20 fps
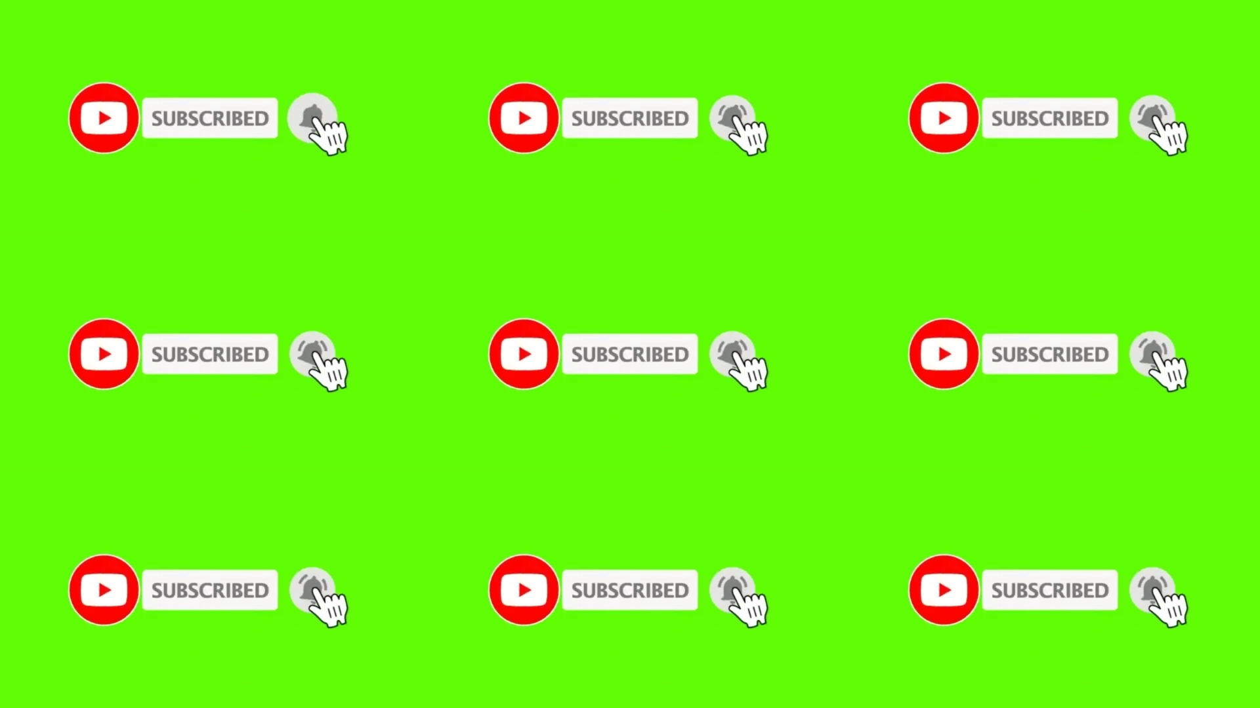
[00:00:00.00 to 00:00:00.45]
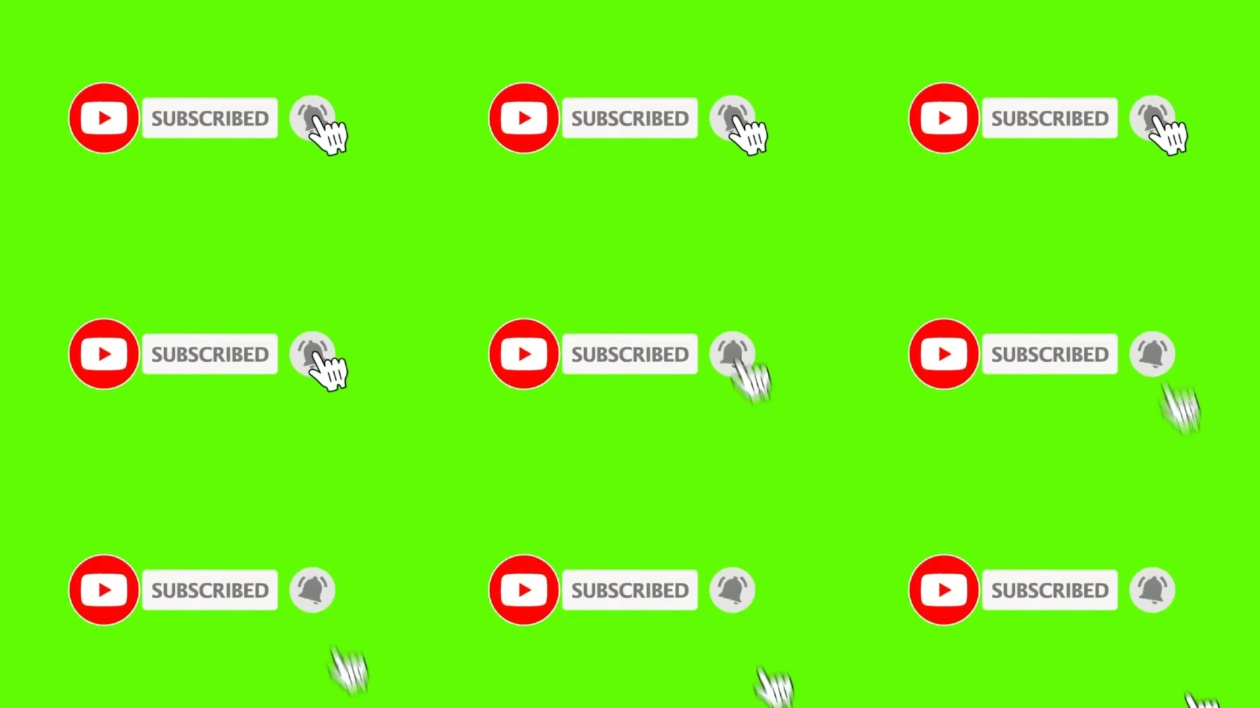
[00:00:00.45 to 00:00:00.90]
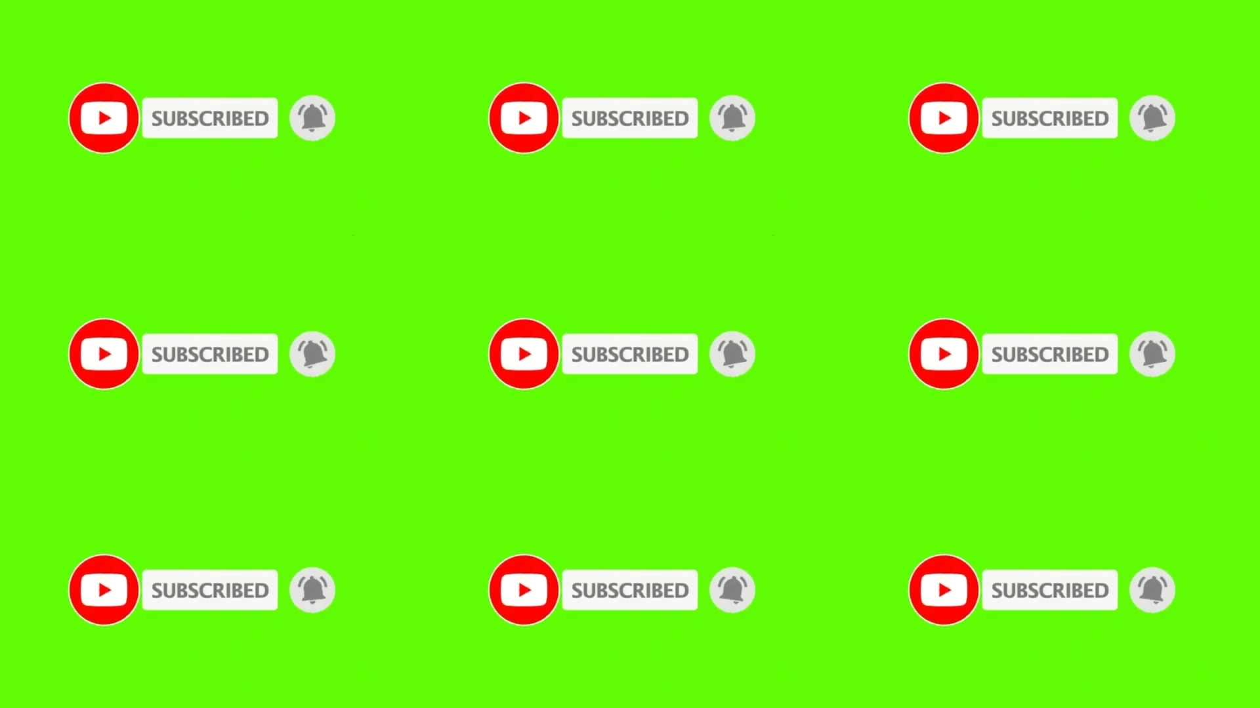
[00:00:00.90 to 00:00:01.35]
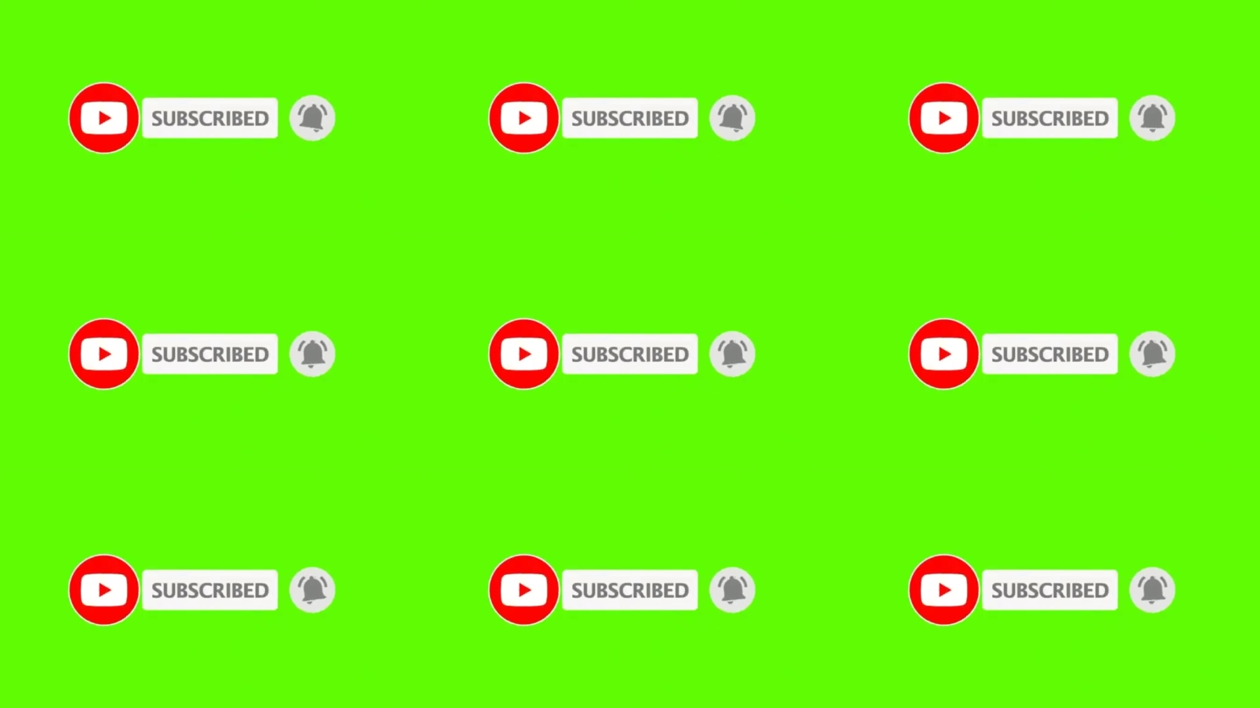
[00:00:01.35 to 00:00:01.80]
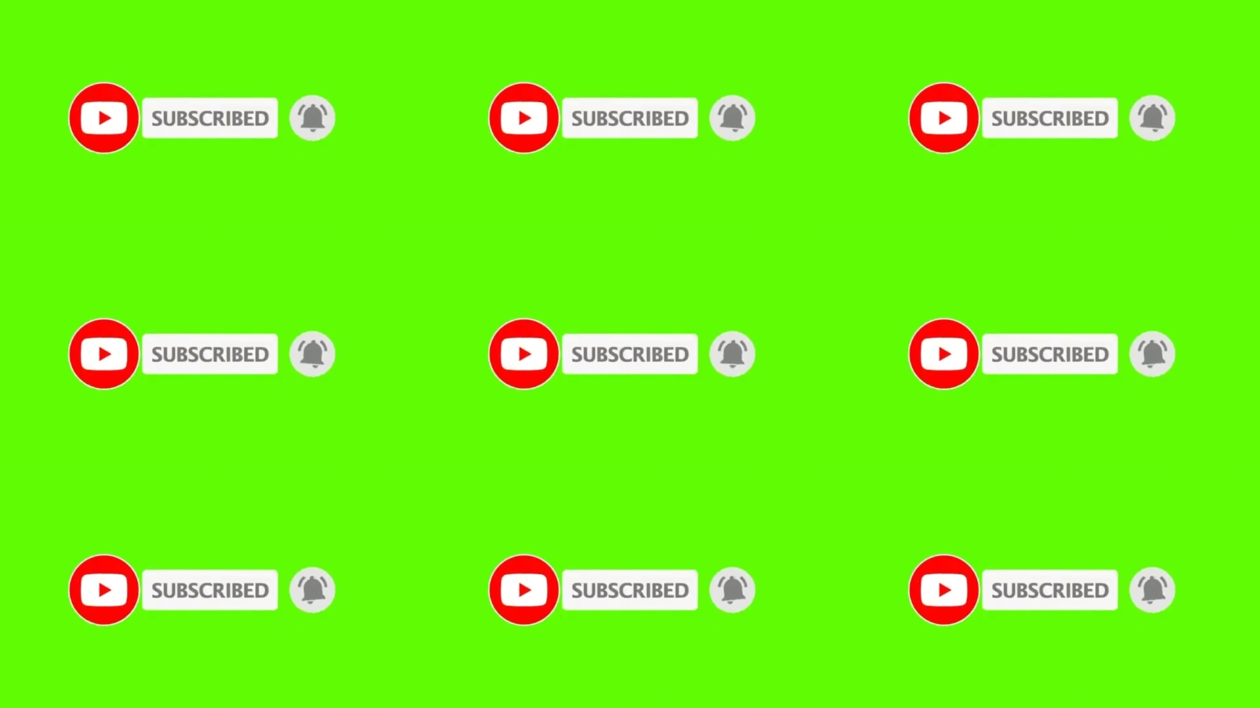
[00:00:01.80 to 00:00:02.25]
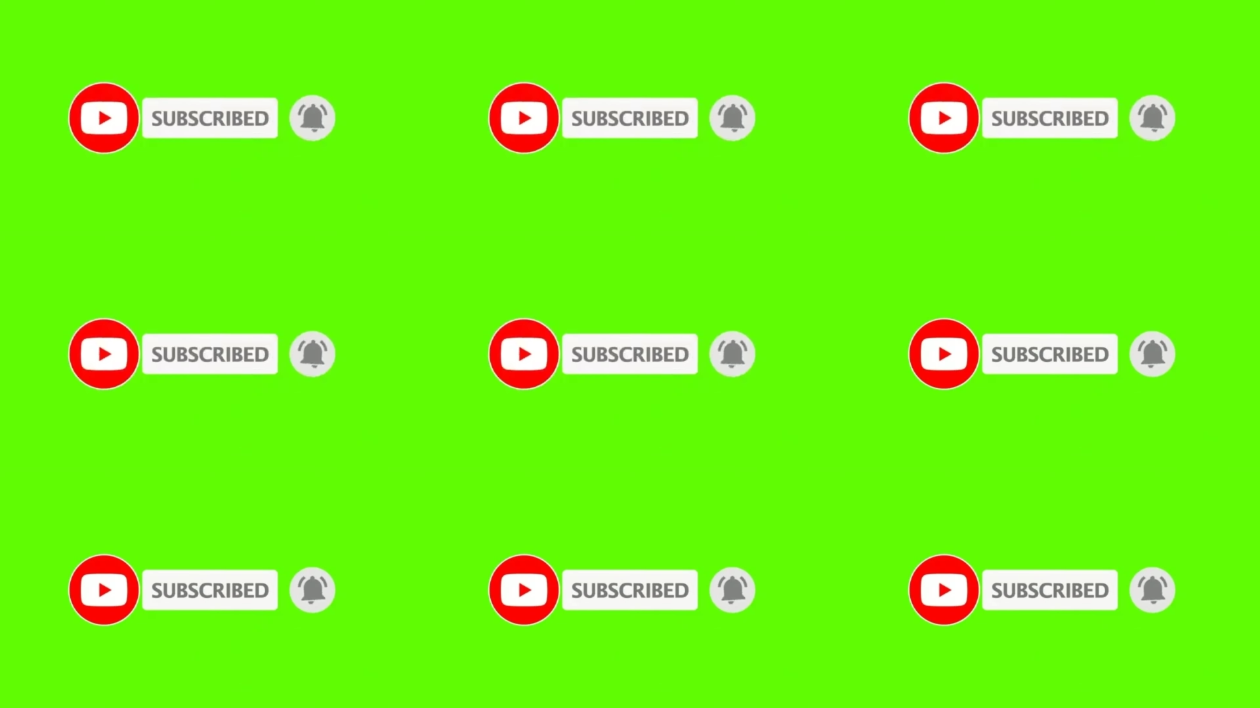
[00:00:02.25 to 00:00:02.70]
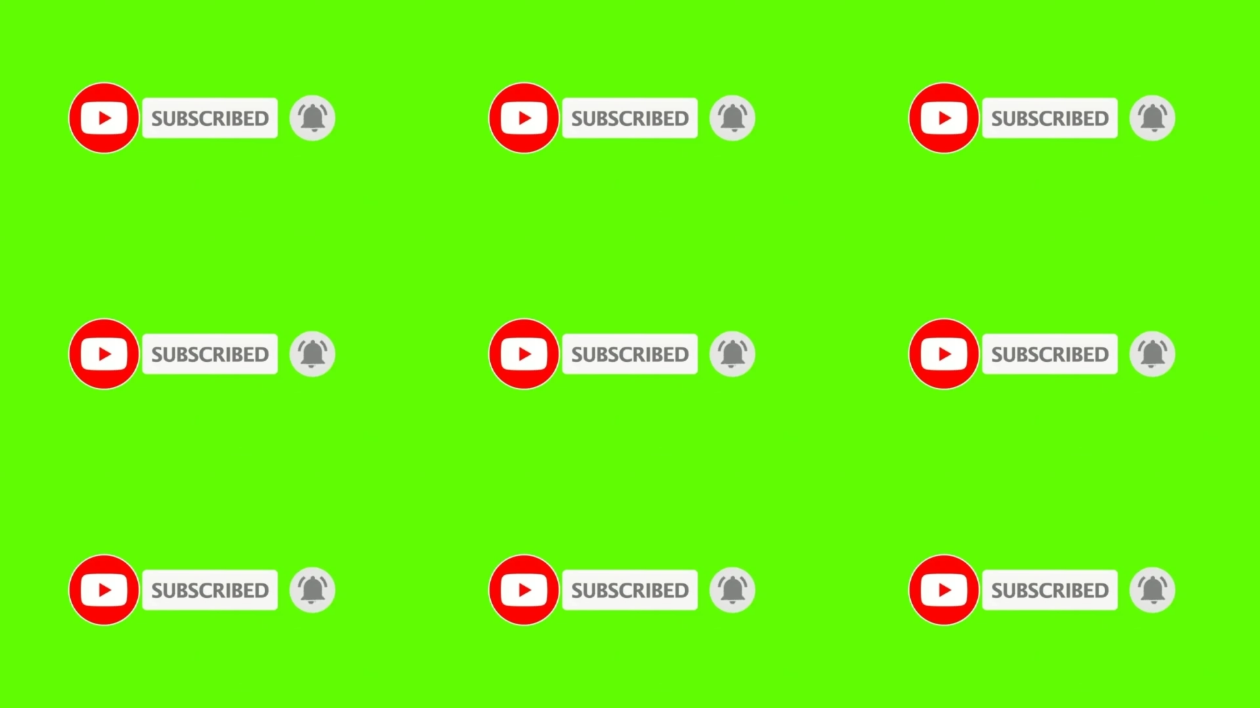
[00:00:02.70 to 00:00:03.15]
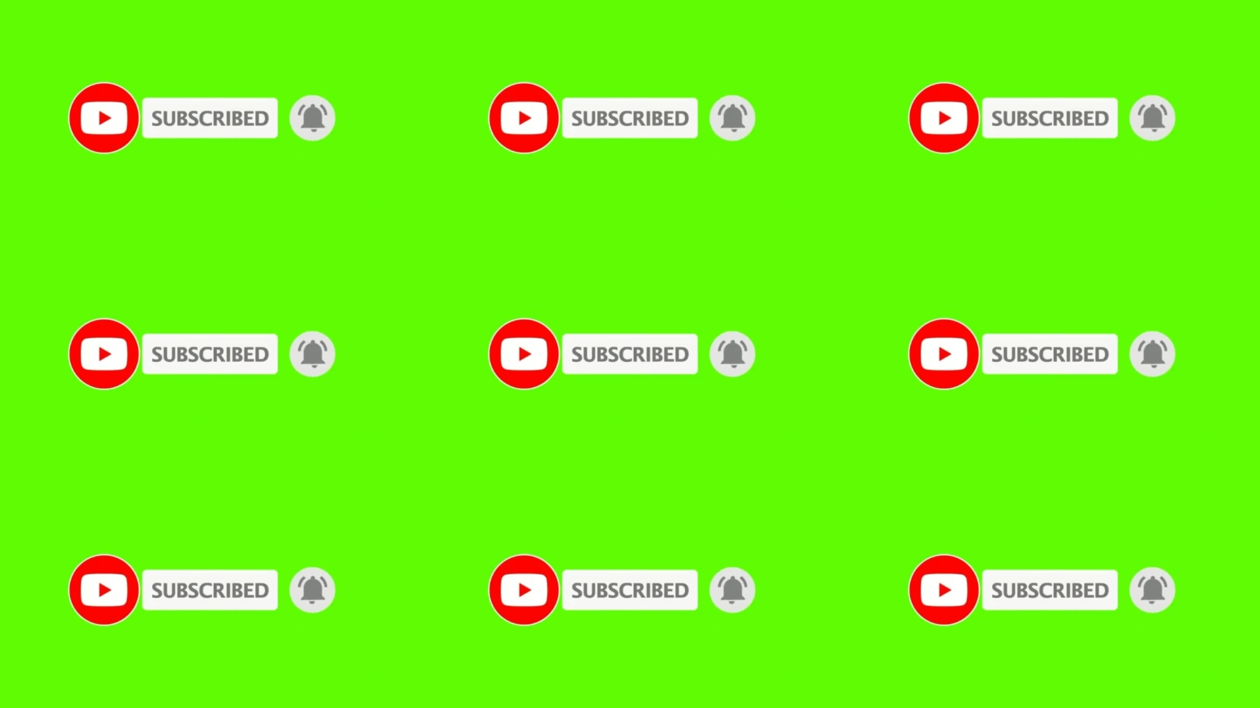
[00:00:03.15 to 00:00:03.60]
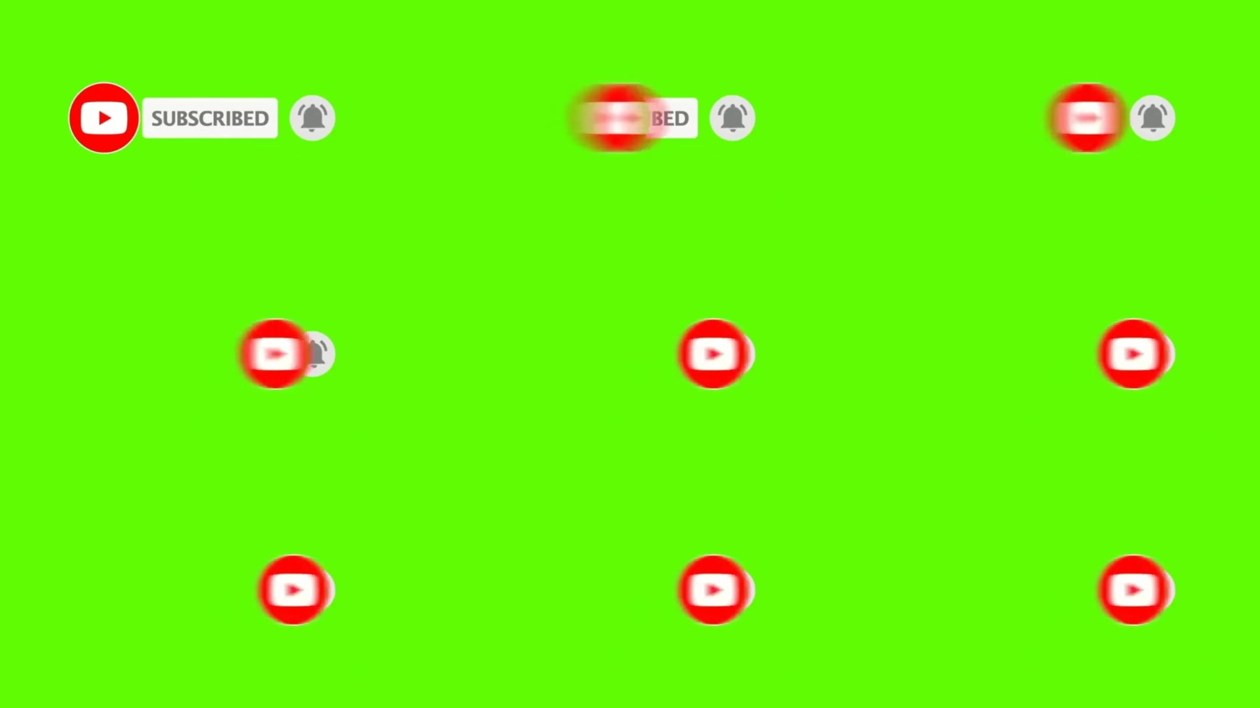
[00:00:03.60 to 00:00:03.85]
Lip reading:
(no speaker visible)